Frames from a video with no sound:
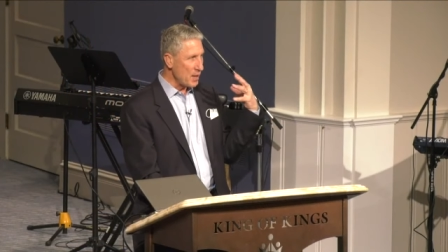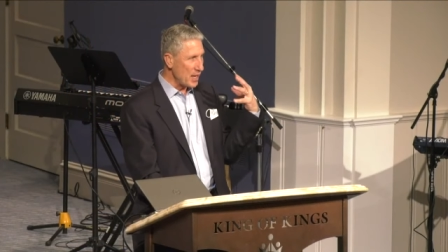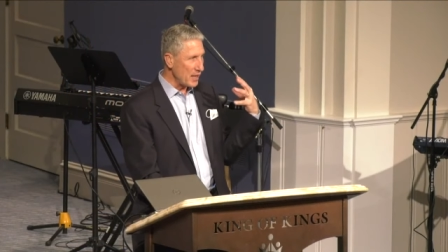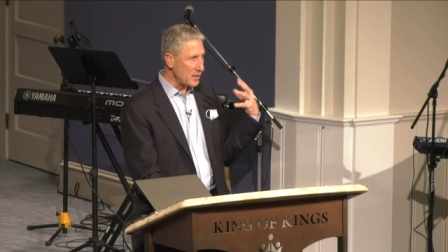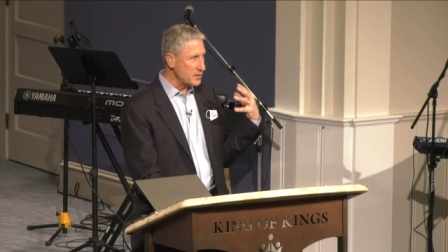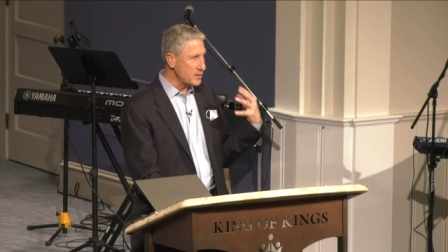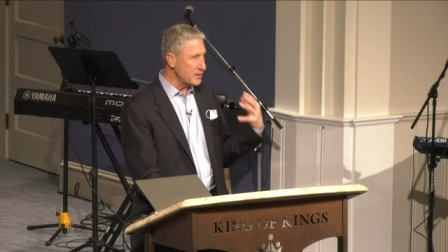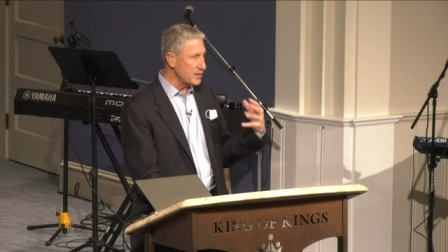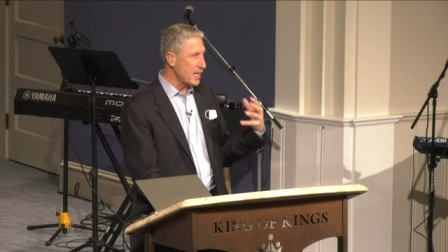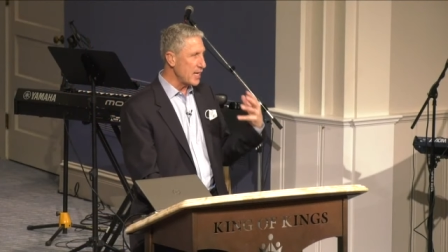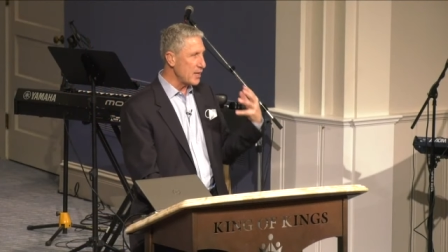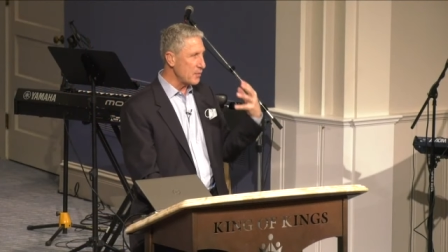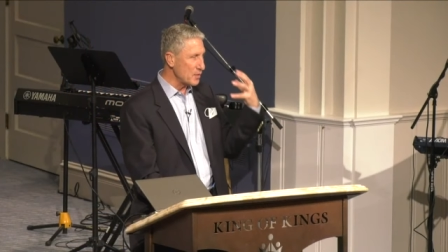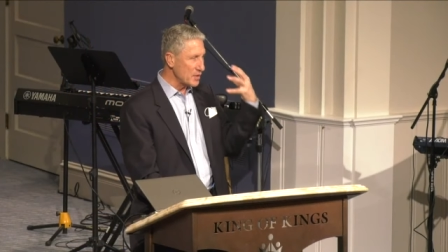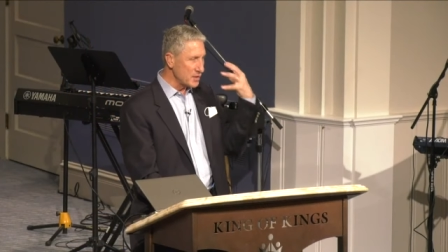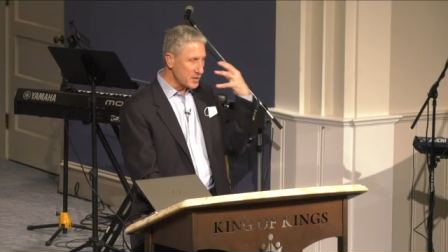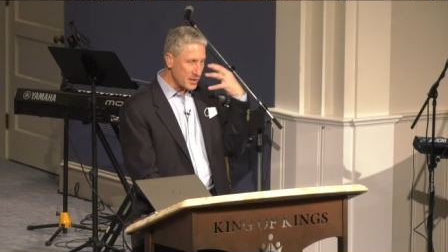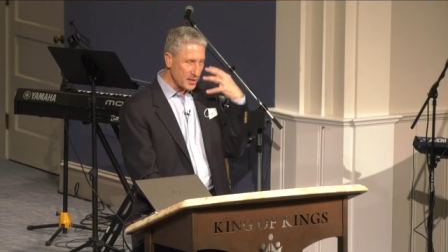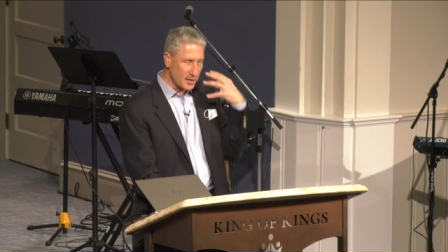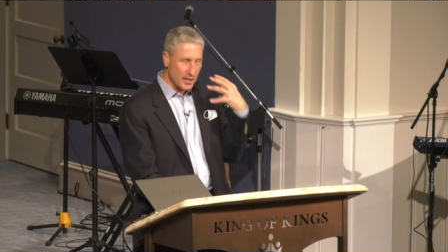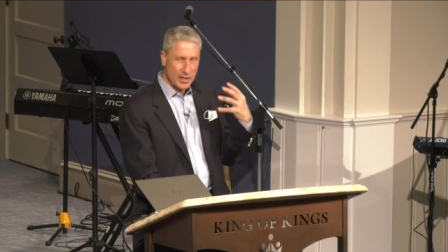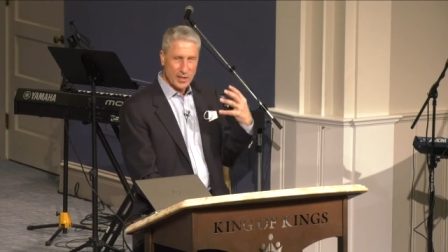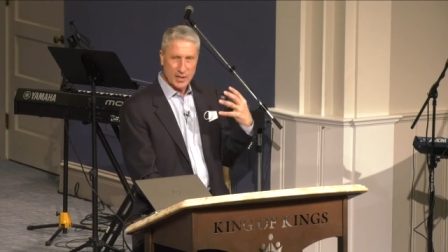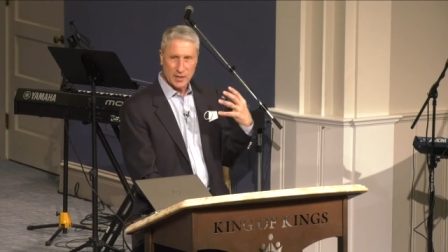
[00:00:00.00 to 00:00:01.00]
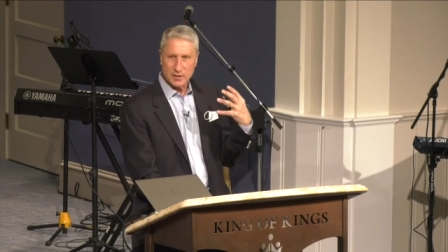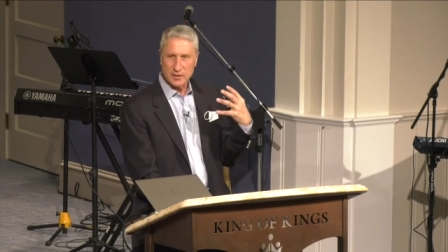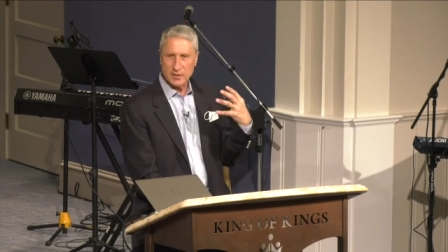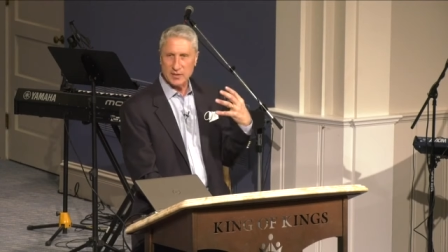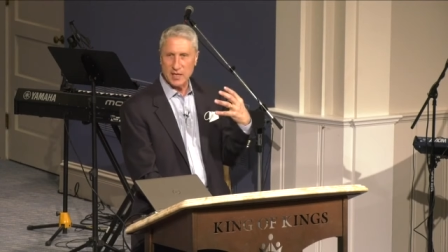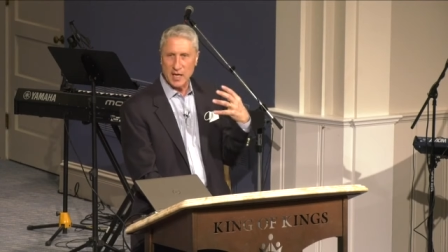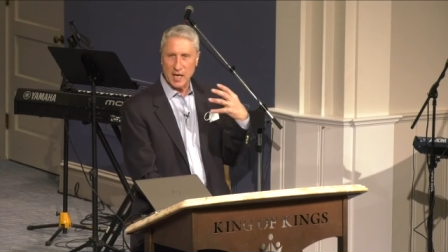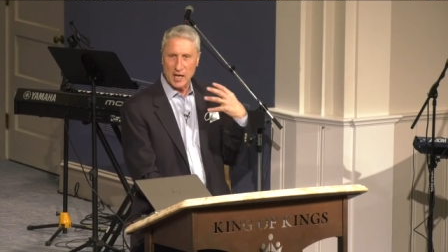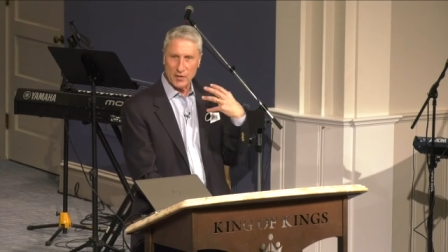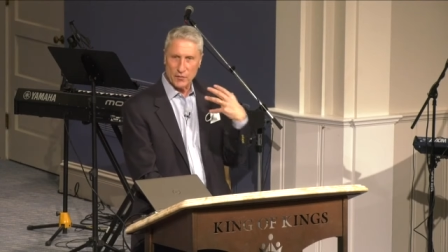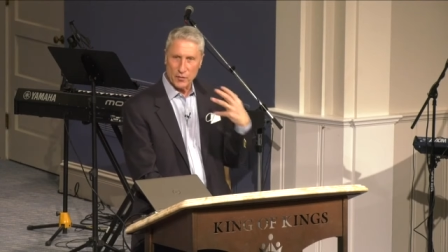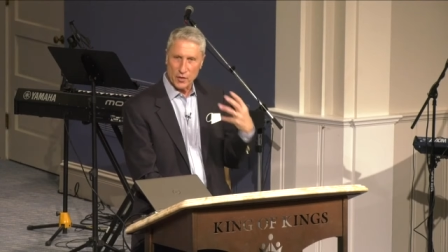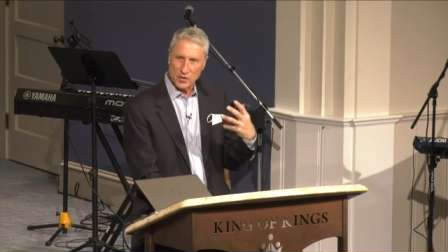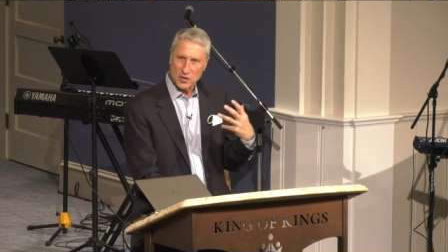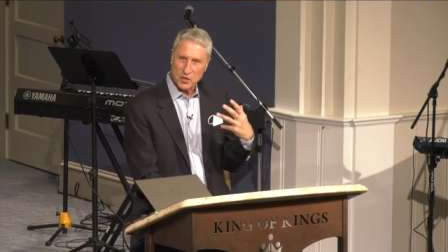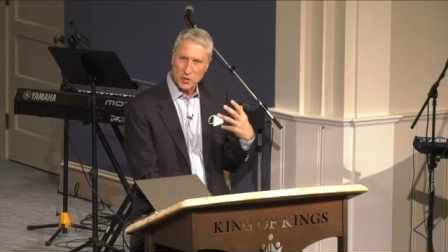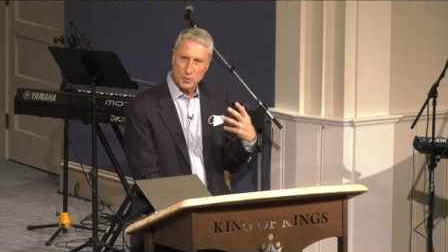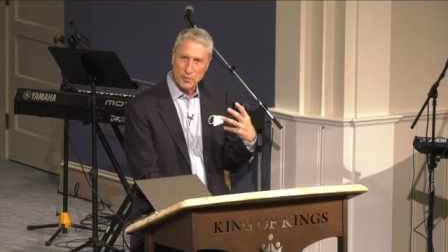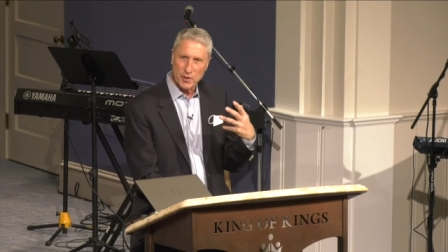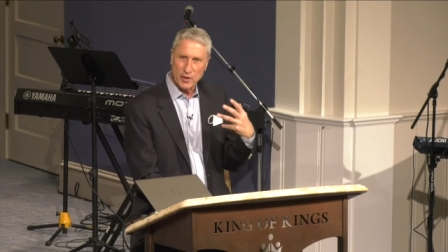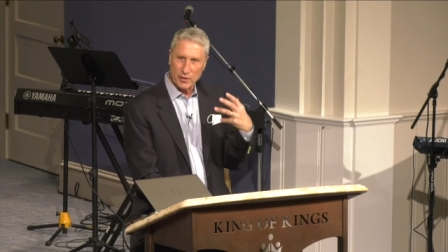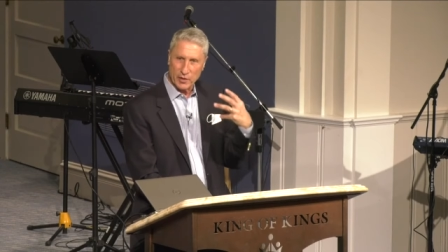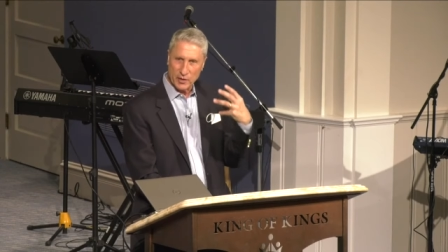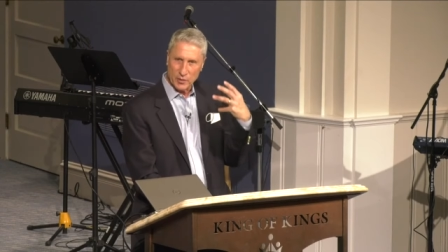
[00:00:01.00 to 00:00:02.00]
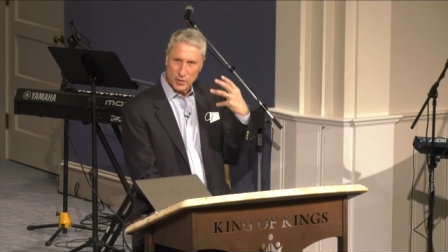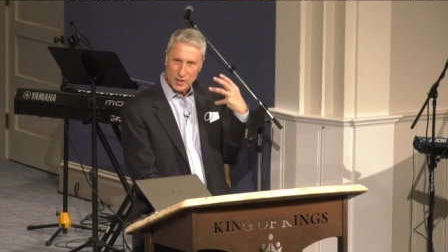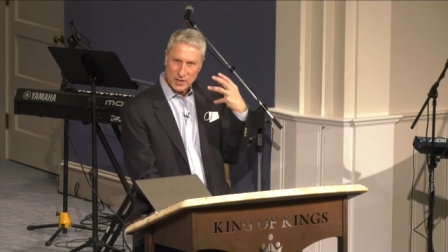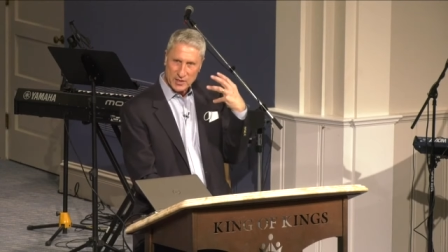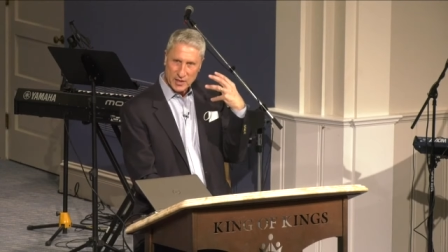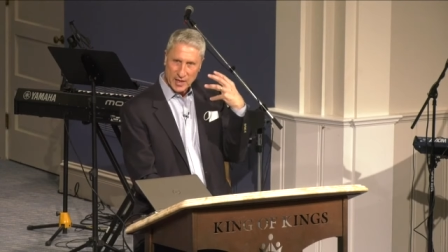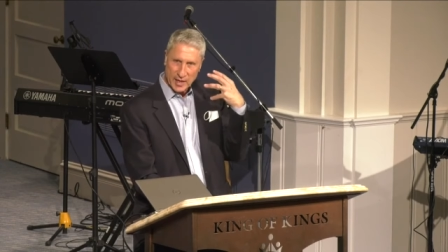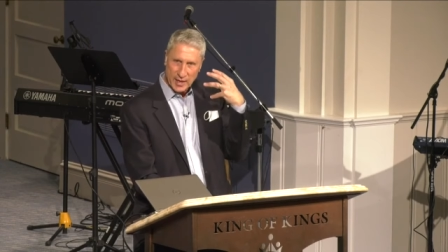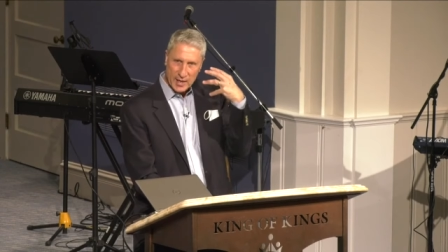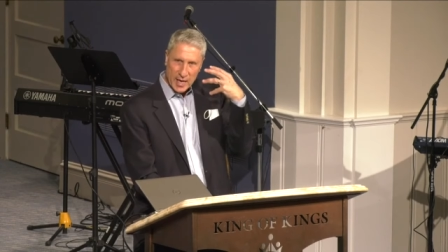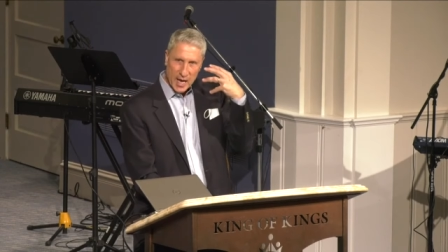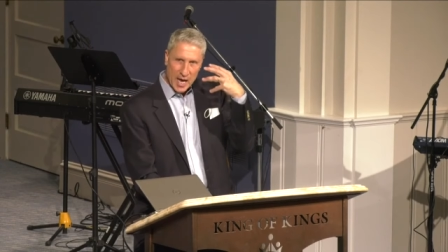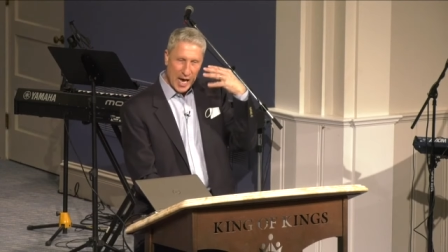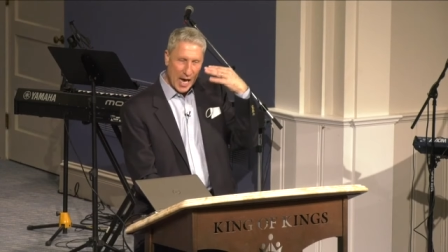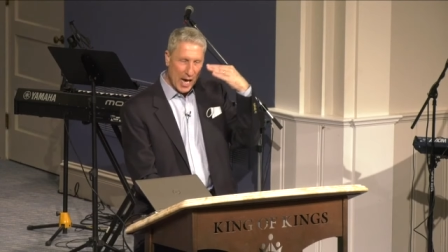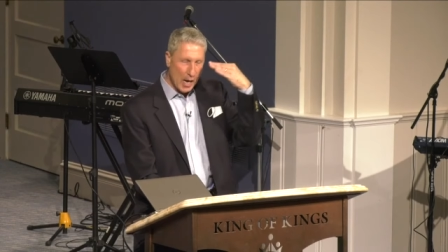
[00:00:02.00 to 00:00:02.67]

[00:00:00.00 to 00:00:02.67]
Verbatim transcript: make statements in the inside of our spirit, and we say,